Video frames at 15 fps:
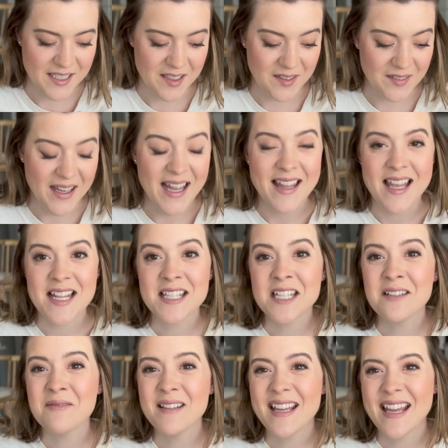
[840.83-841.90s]
So that's
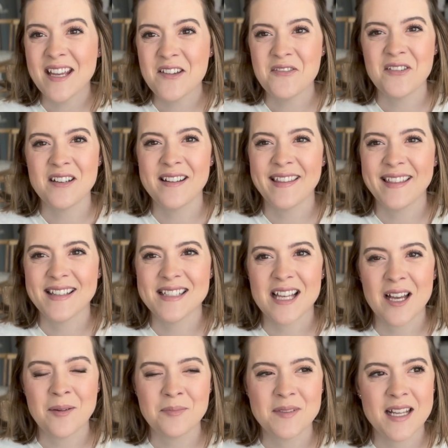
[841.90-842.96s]
gonna be it for this
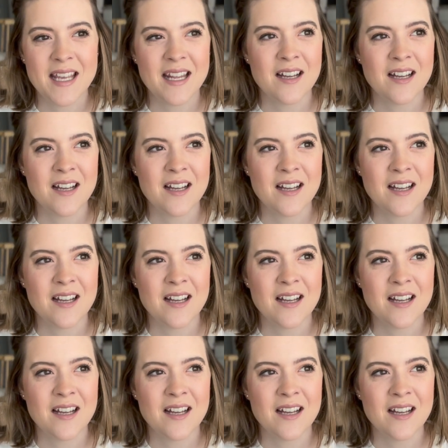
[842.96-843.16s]
update.